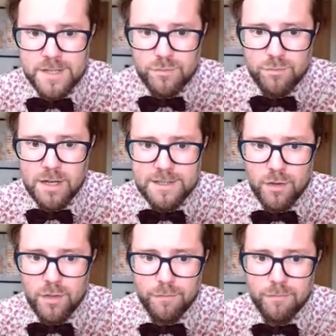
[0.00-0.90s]
is really so
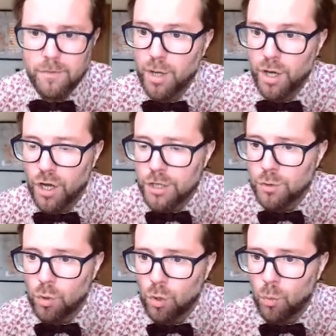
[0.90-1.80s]
that the bird
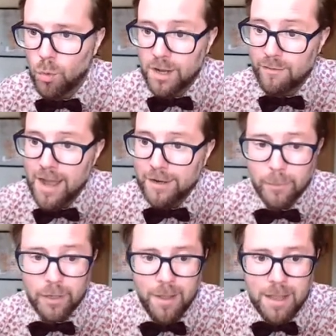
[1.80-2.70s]
or whatever
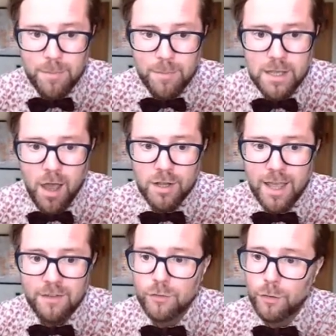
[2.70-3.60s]
animal it may be can't
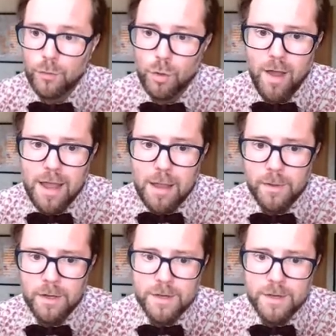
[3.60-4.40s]
get to the grape.